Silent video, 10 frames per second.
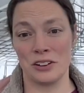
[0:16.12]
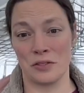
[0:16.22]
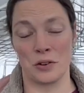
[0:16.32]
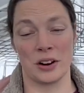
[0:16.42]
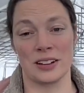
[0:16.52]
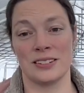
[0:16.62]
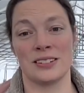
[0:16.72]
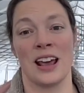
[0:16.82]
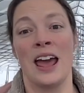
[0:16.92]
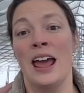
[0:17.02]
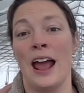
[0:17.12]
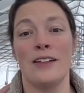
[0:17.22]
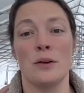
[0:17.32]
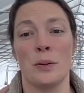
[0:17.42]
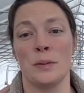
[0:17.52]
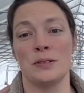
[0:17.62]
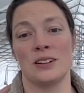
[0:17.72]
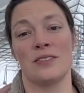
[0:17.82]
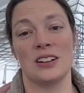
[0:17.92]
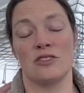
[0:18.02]
to florists, and the purpose
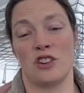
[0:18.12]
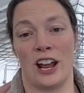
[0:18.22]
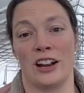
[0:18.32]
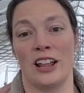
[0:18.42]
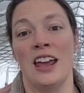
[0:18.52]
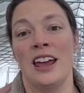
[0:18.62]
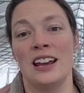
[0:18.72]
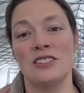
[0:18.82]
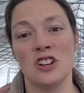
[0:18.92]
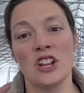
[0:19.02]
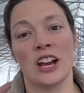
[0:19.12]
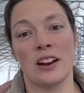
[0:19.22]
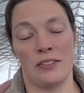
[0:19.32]
of this channel is to look at a